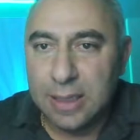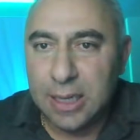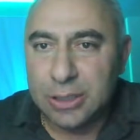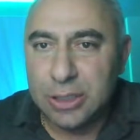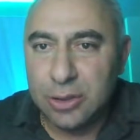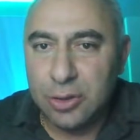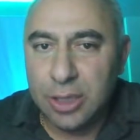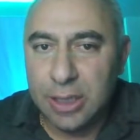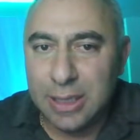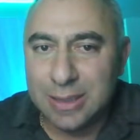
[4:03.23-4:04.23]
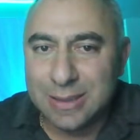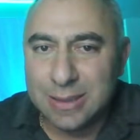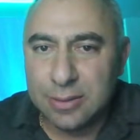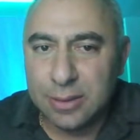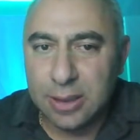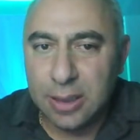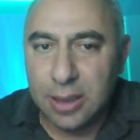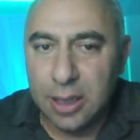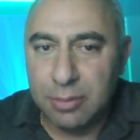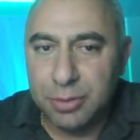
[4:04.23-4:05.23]
actually you can insert
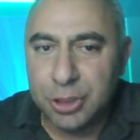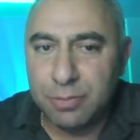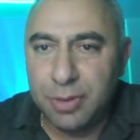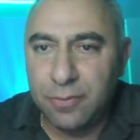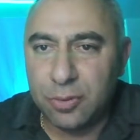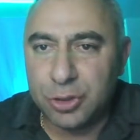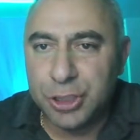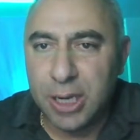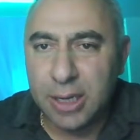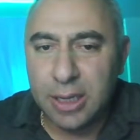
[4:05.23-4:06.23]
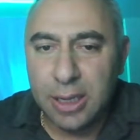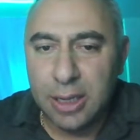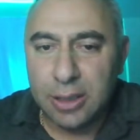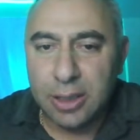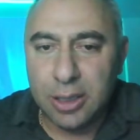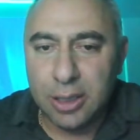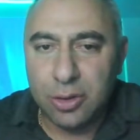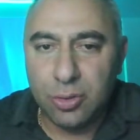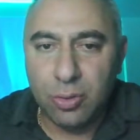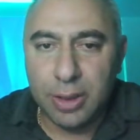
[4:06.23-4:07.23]
a bishop b4 check, king
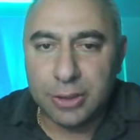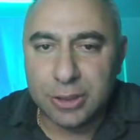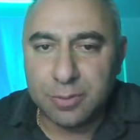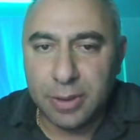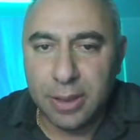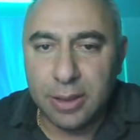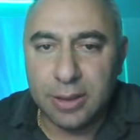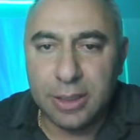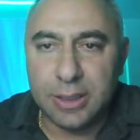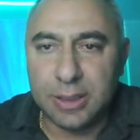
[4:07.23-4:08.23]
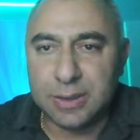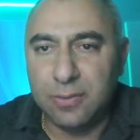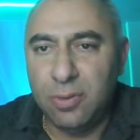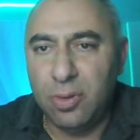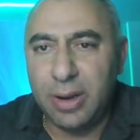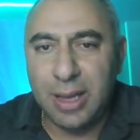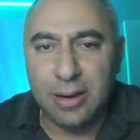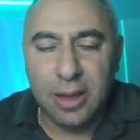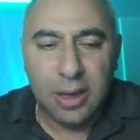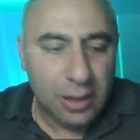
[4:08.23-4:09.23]
e2, and just play d takes e4. Again,
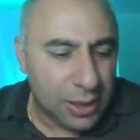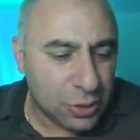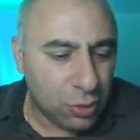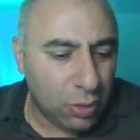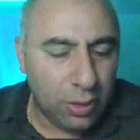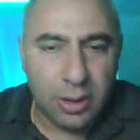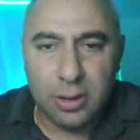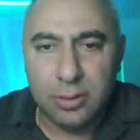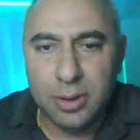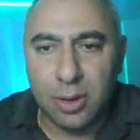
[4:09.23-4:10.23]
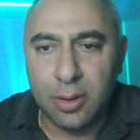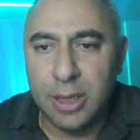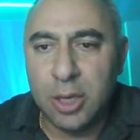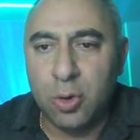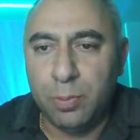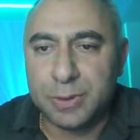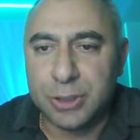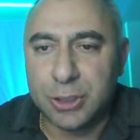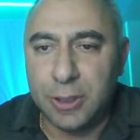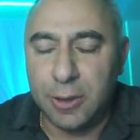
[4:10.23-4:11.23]
leads to a equal
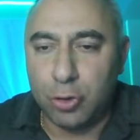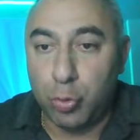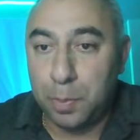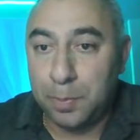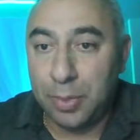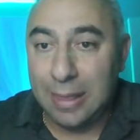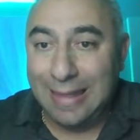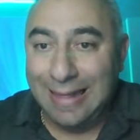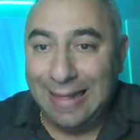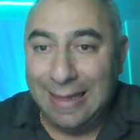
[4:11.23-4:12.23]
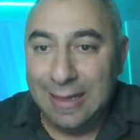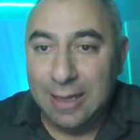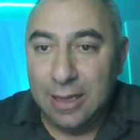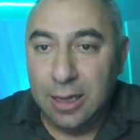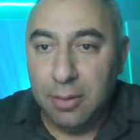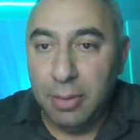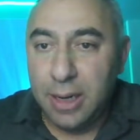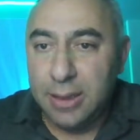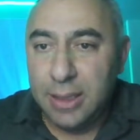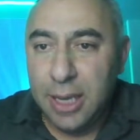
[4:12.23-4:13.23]
position here. But
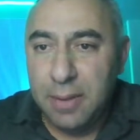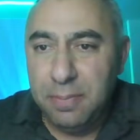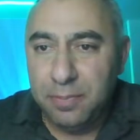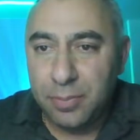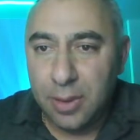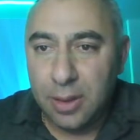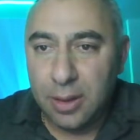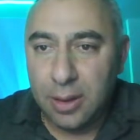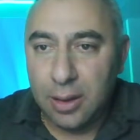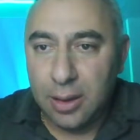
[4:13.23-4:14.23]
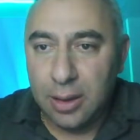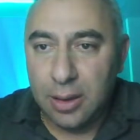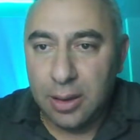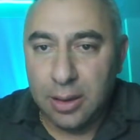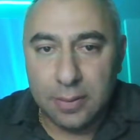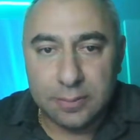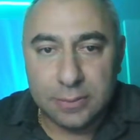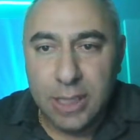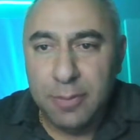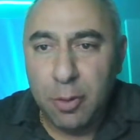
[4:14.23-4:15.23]
in the game,
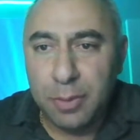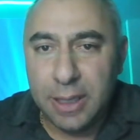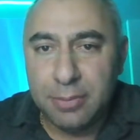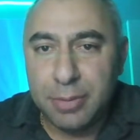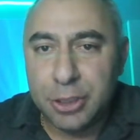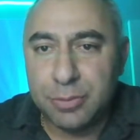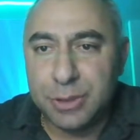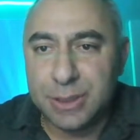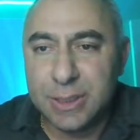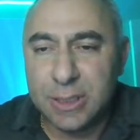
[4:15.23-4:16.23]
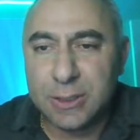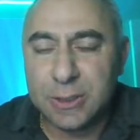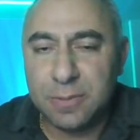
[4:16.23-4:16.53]
Nepo played bishop g6,